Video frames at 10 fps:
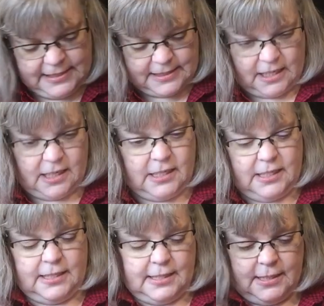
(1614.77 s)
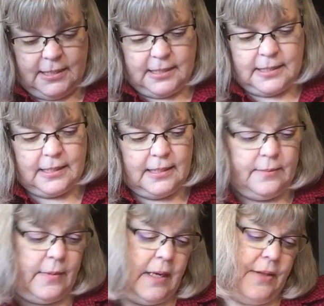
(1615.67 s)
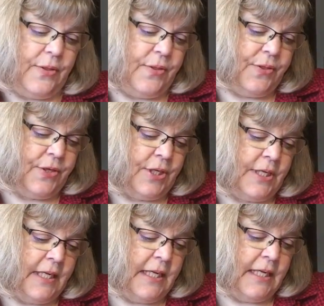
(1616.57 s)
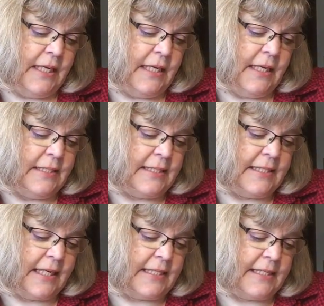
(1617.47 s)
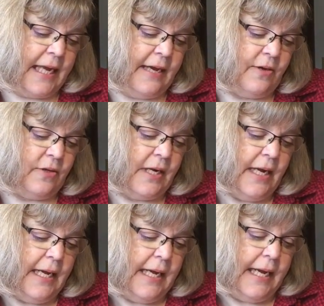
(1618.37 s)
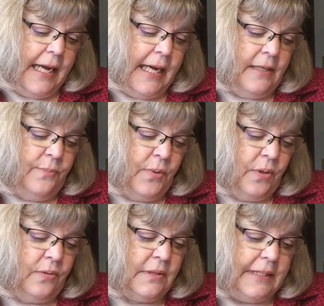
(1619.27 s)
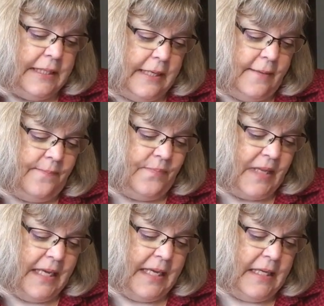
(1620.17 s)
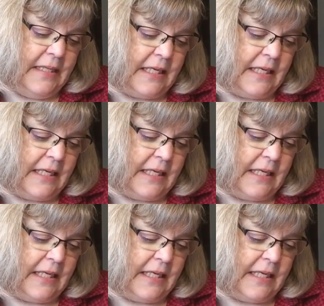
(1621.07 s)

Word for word: is on um, a 36 count Edinburgh linen in the